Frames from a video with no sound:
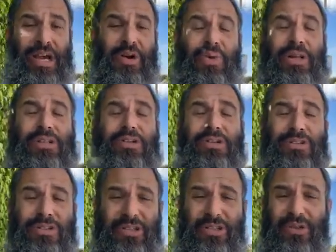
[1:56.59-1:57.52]
We'll
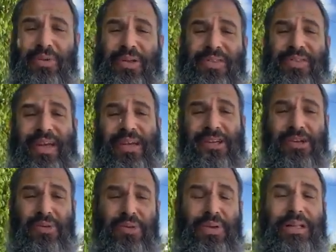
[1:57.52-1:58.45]
turn to you. We'll thank
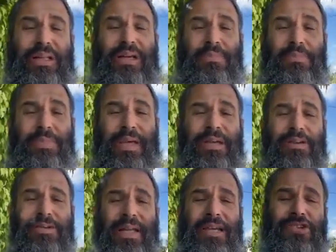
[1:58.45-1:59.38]
you. We'll be in a
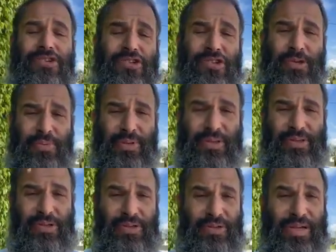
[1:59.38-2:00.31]
relationship with
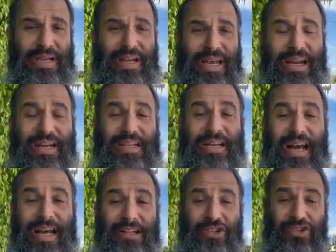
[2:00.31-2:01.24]
you and
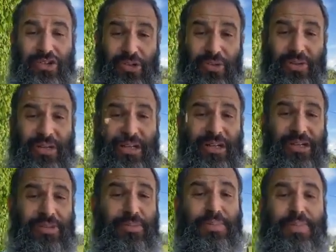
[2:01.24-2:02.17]
acknowledge you,
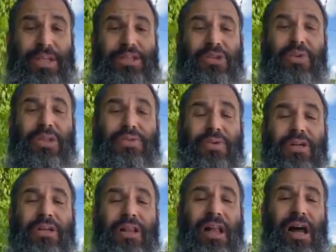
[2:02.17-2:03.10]
but do it through
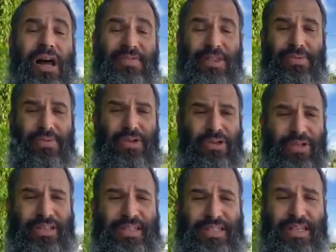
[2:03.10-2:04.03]
love and through
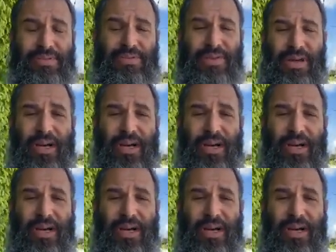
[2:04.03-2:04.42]
goodness and through